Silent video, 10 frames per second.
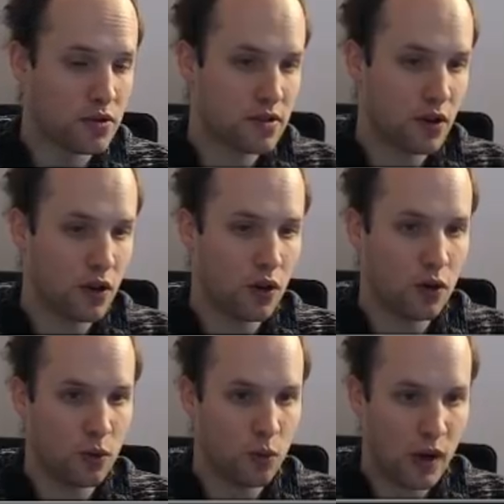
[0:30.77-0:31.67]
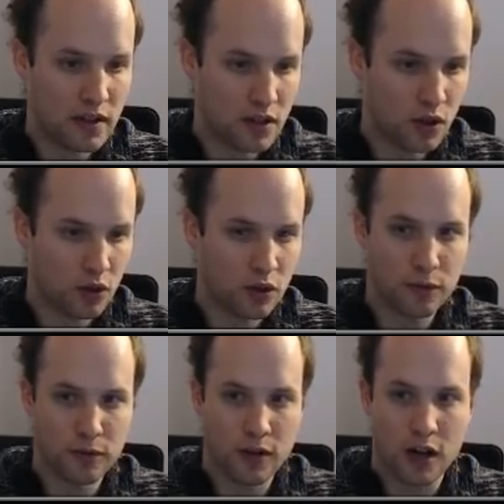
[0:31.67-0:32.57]
so once you go to the
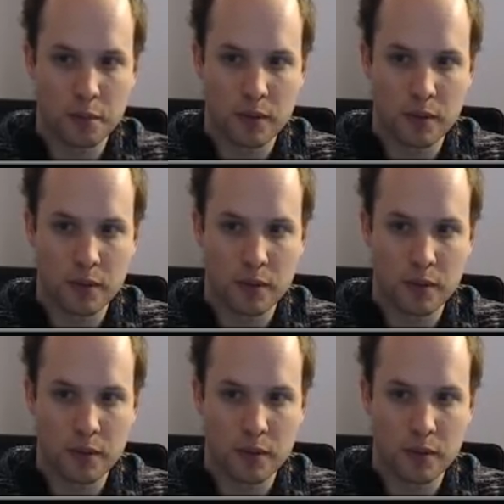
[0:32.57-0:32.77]
flop,